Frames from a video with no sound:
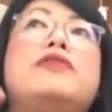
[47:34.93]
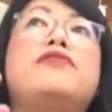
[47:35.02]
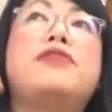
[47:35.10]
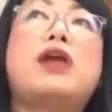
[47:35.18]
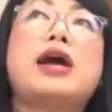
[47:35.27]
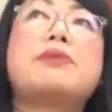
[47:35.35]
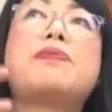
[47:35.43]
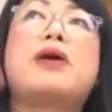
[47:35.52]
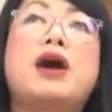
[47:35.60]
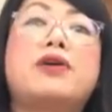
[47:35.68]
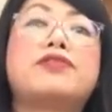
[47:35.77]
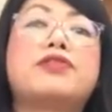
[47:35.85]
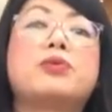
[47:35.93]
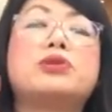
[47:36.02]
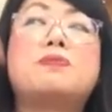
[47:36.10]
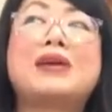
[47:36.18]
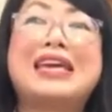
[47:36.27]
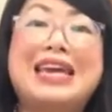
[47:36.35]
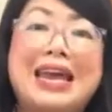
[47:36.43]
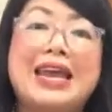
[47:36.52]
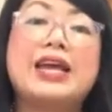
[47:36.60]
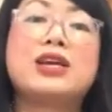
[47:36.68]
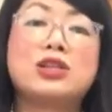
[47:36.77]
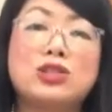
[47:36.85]
flight paths was
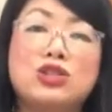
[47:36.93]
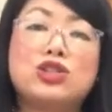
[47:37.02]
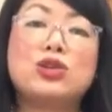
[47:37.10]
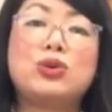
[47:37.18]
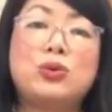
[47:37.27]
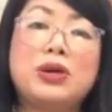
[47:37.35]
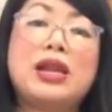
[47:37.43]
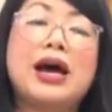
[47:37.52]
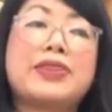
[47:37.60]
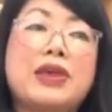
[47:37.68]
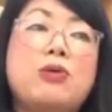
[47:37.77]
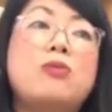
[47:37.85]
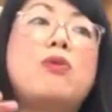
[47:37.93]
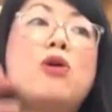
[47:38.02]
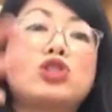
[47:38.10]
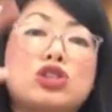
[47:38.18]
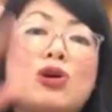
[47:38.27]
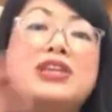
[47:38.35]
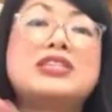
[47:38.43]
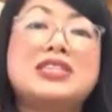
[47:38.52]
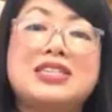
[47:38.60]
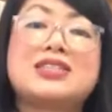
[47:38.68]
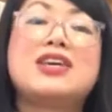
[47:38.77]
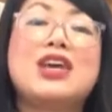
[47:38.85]
beginning to like there were more
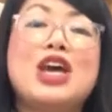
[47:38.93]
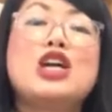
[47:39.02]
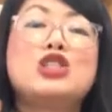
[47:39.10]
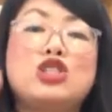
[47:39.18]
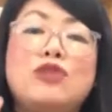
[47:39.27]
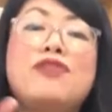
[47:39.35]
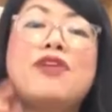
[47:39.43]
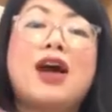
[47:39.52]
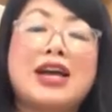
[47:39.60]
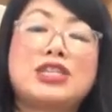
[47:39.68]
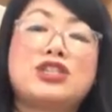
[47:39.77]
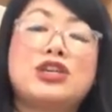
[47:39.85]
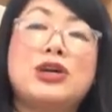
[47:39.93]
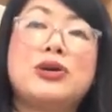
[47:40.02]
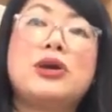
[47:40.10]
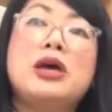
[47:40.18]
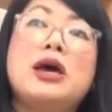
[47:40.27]
choices to fly to.